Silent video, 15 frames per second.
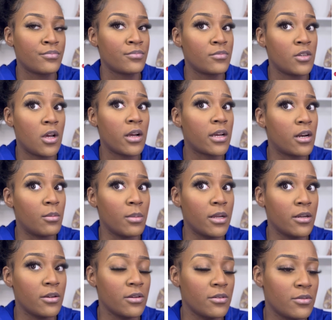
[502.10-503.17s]
Y'all get on my
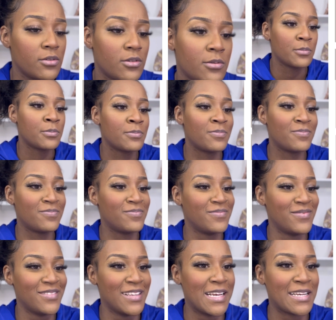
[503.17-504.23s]
nerves.
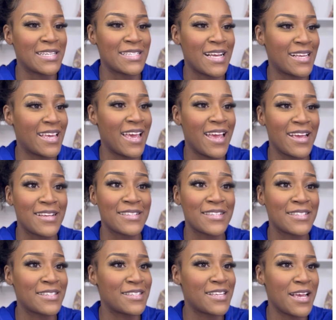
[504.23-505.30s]
Because I can't, because
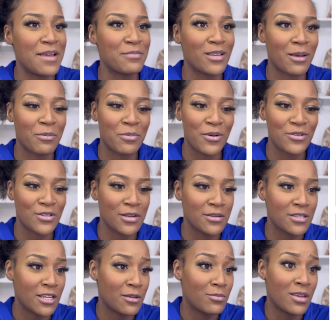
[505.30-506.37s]
it's the same type of person that'll
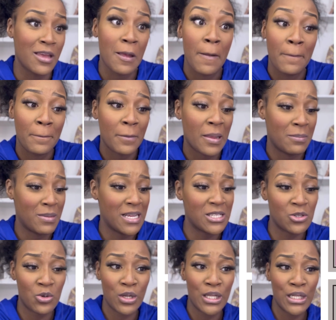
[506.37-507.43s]
tell me, my
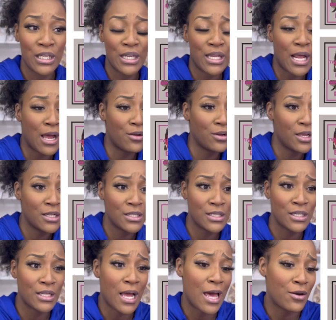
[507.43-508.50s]
store look good. I don't need
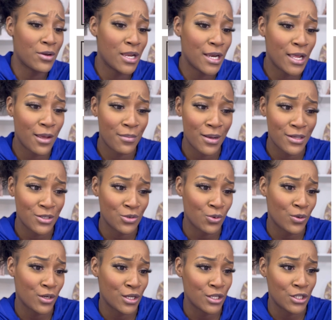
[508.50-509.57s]
to get my
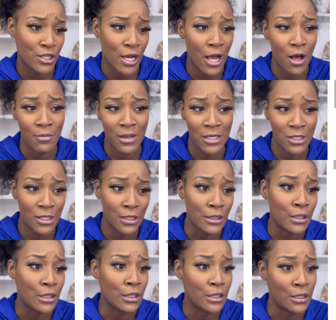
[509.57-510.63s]
store done, child. My shit
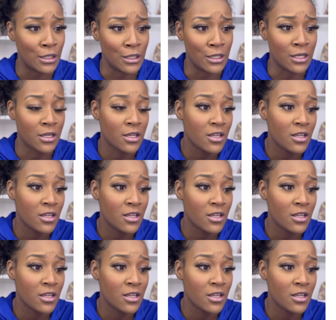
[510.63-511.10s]
look good.